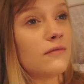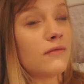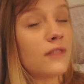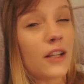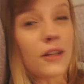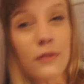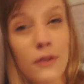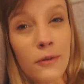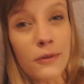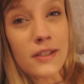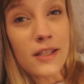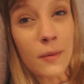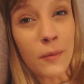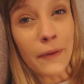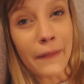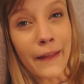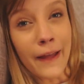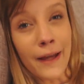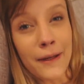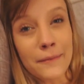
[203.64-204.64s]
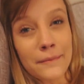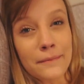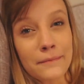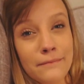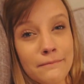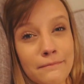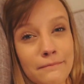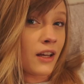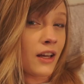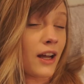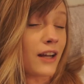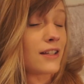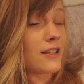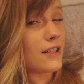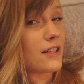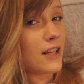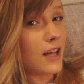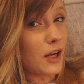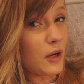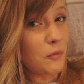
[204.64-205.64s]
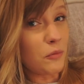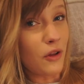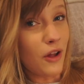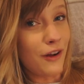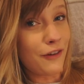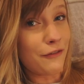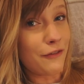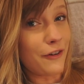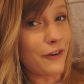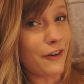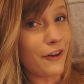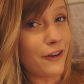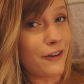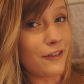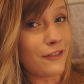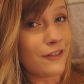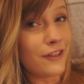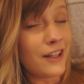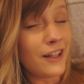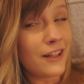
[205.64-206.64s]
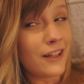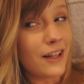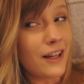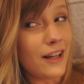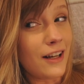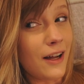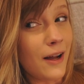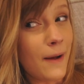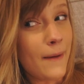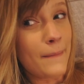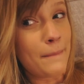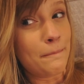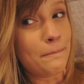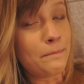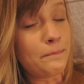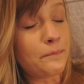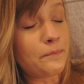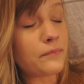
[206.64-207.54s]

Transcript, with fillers: know what's up with that. I did take a blog photo, and